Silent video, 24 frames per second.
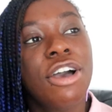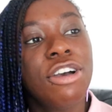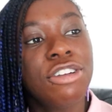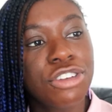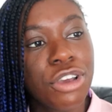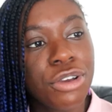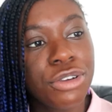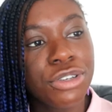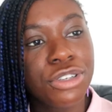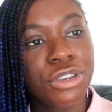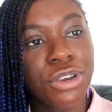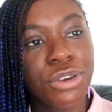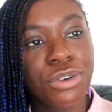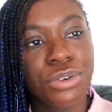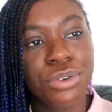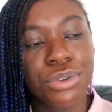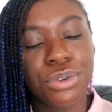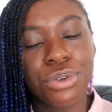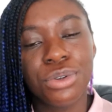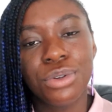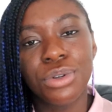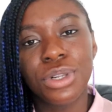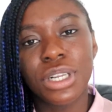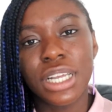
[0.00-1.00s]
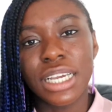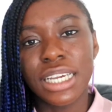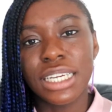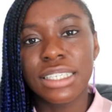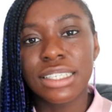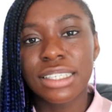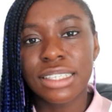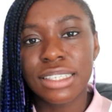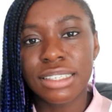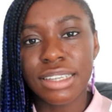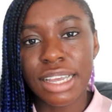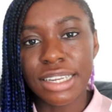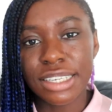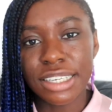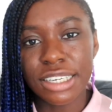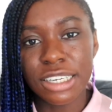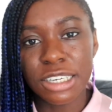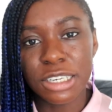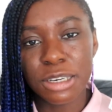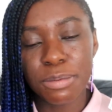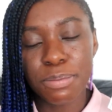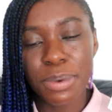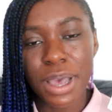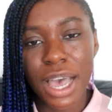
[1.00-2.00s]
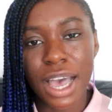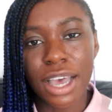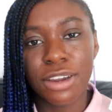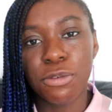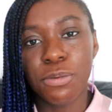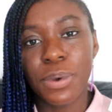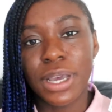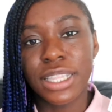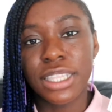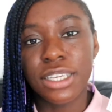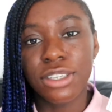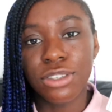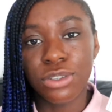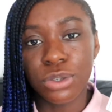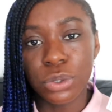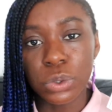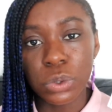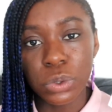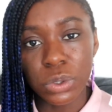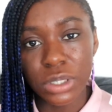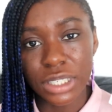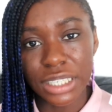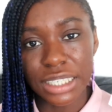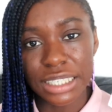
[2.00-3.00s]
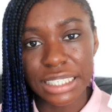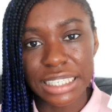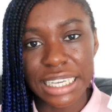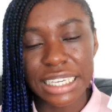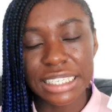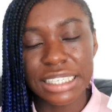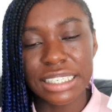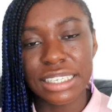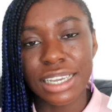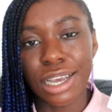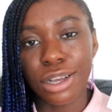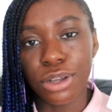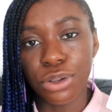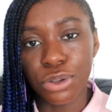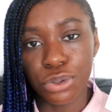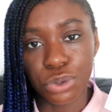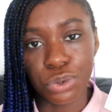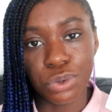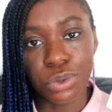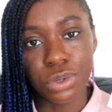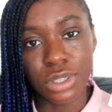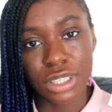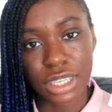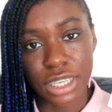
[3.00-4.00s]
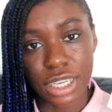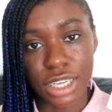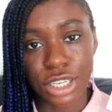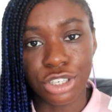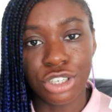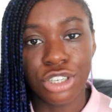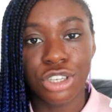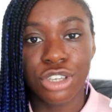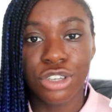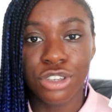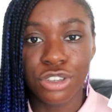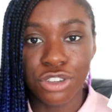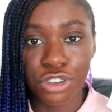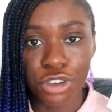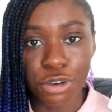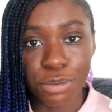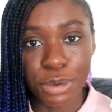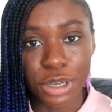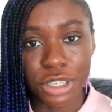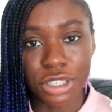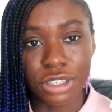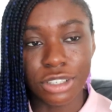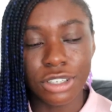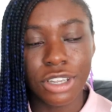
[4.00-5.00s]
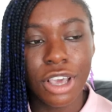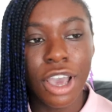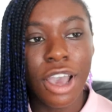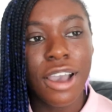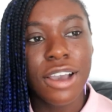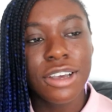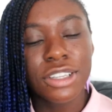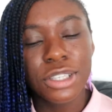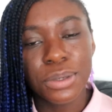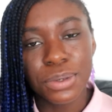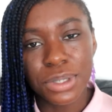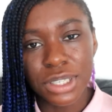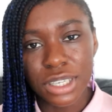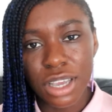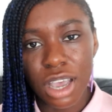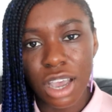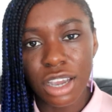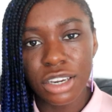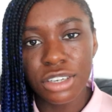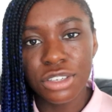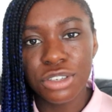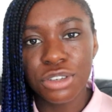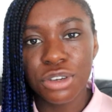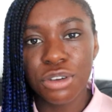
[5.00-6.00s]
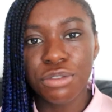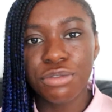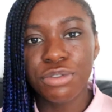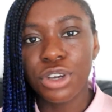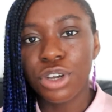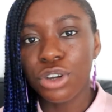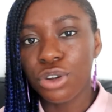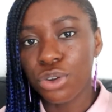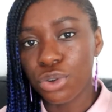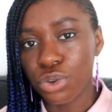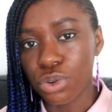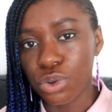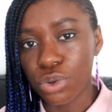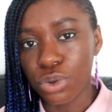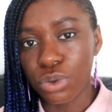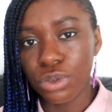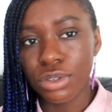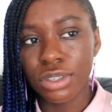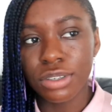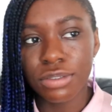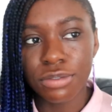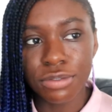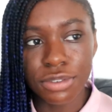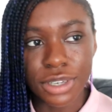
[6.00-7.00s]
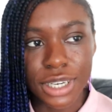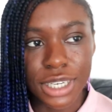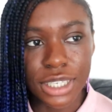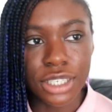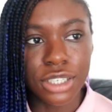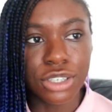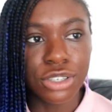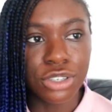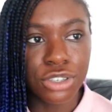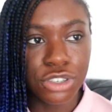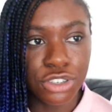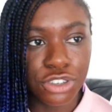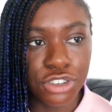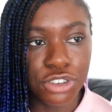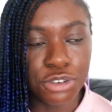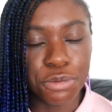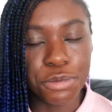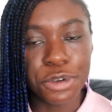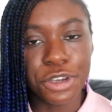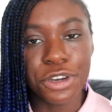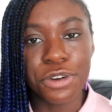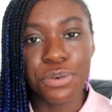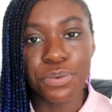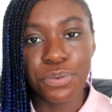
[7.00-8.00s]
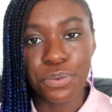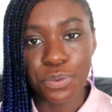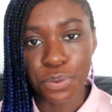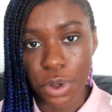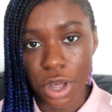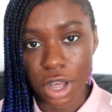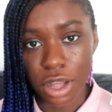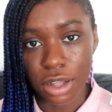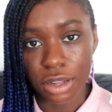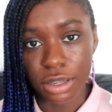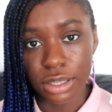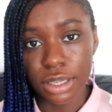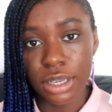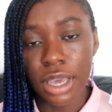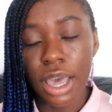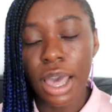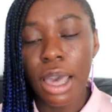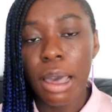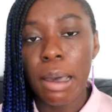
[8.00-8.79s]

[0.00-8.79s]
Tokyo Ghoul is set in a Japan where these ghouls exist and ghouls eat humans. So it's kind of a ghouls versus human world.